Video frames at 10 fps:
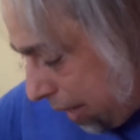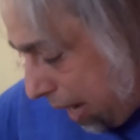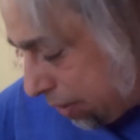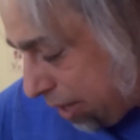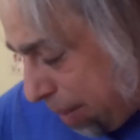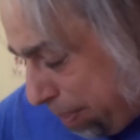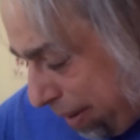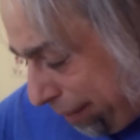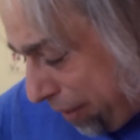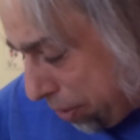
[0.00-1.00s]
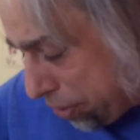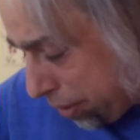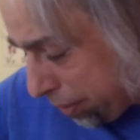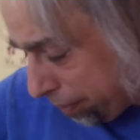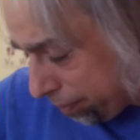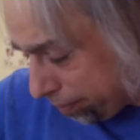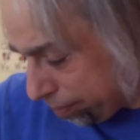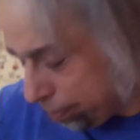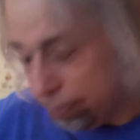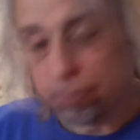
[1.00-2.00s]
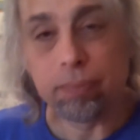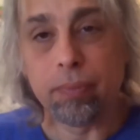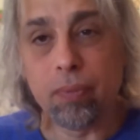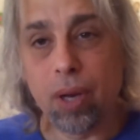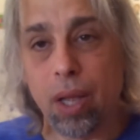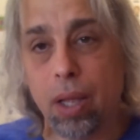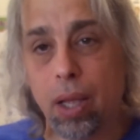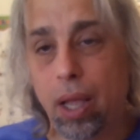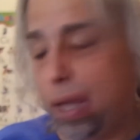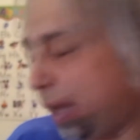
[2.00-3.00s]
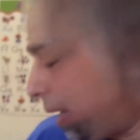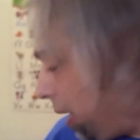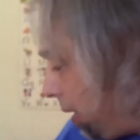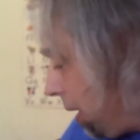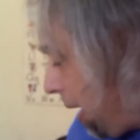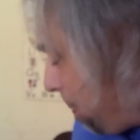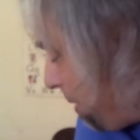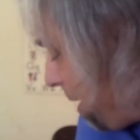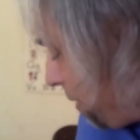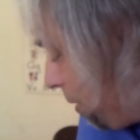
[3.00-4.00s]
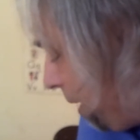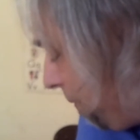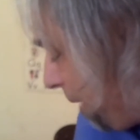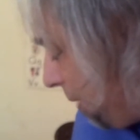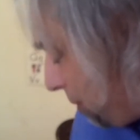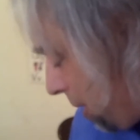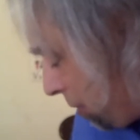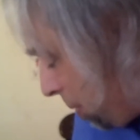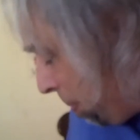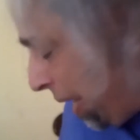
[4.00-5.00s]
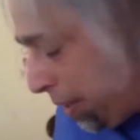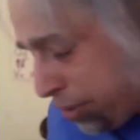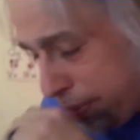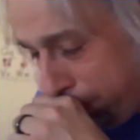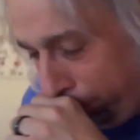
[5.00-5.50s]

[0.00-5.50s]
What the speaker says: has a big future. And I paid 35 cents a piece.